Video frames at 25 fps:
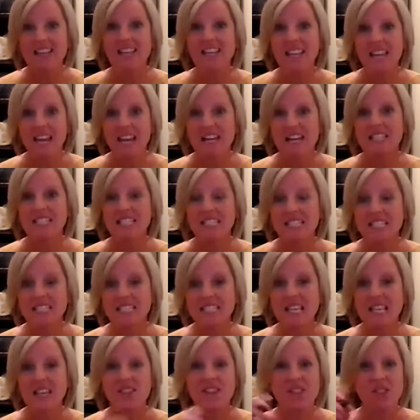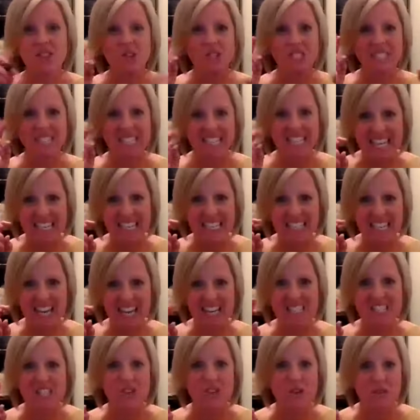can actually say that they're
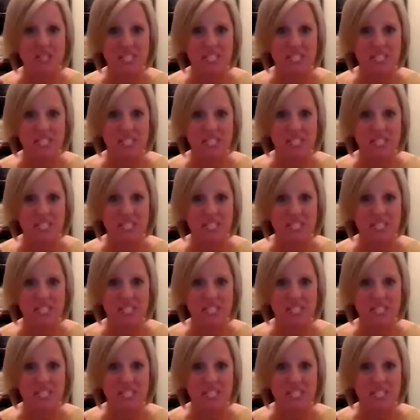sanitizing or